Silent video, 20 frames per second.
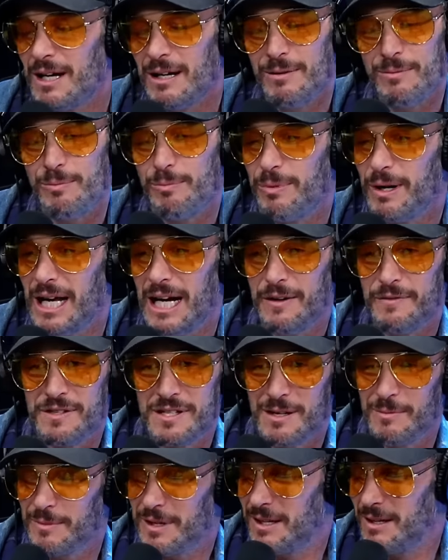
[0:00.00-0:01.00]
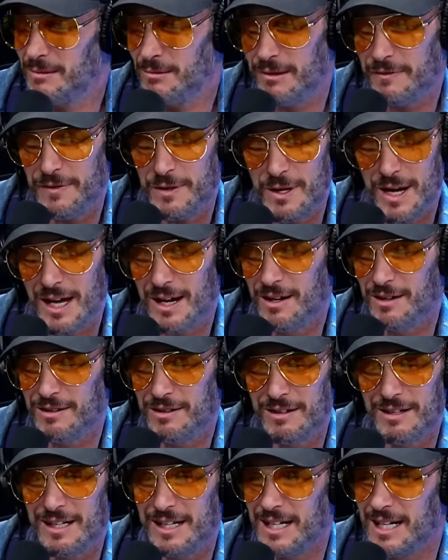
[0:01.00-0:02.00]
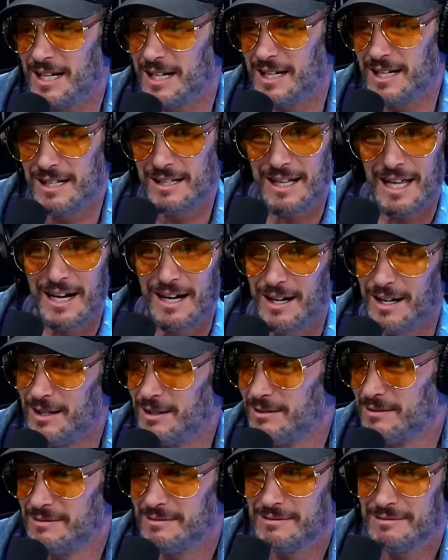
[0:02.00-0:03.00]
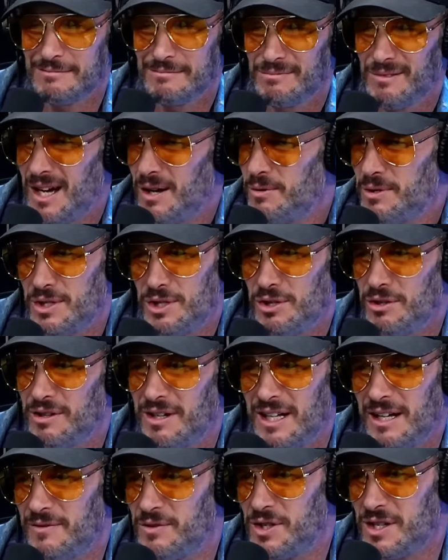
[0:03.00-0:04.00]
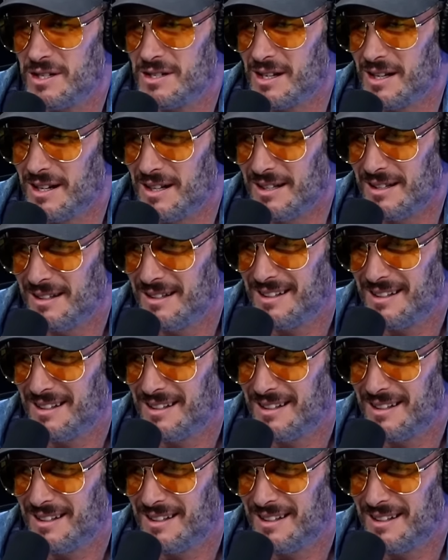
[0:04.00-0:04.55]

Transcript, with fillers: if what if some what if you had a hoodie? Uh, I don't know. Why would your hoodie have jizz on it?